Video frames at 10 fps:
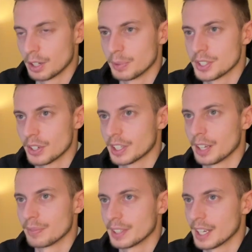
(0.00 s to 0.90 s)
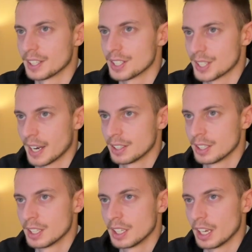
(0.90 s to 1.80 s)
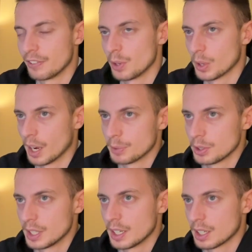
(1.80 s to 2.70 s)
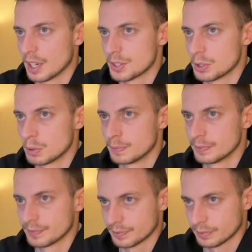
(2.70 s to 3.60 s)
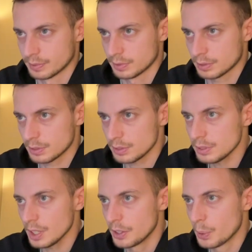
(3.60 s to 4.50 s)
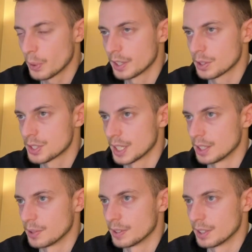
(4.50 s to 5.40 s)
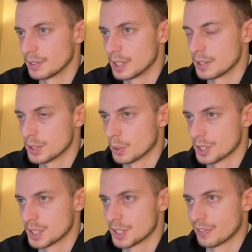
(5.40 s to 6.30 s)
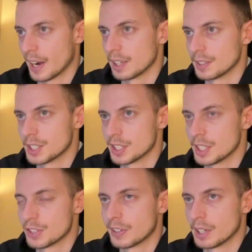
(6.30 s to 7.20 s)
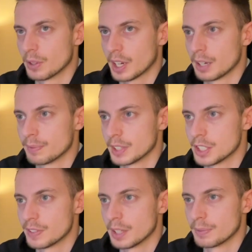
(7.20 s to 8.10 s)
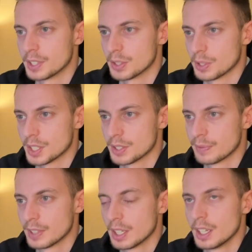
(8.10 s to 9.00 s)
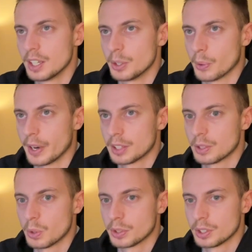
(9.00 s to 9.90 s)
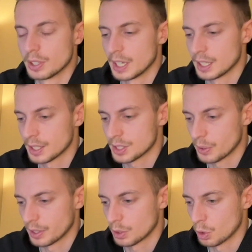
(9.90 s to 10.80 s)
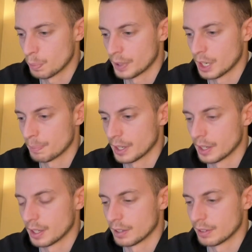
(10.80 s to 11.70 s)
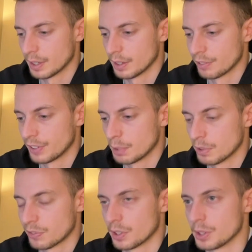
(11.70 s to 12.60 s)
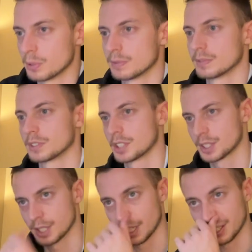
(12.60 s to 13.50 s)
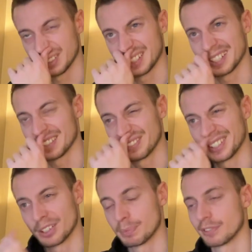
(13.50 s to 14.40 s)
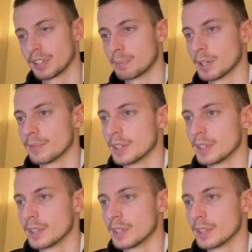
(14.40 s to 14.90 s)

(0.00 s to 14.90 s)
Almost. Okay, get inside. If you come to the classroom, you're going to see the resources file. It's free, okay? It's free, resources. You're going to go to the link. It's going to open up Figma for you. Just a second. Let me open Figma.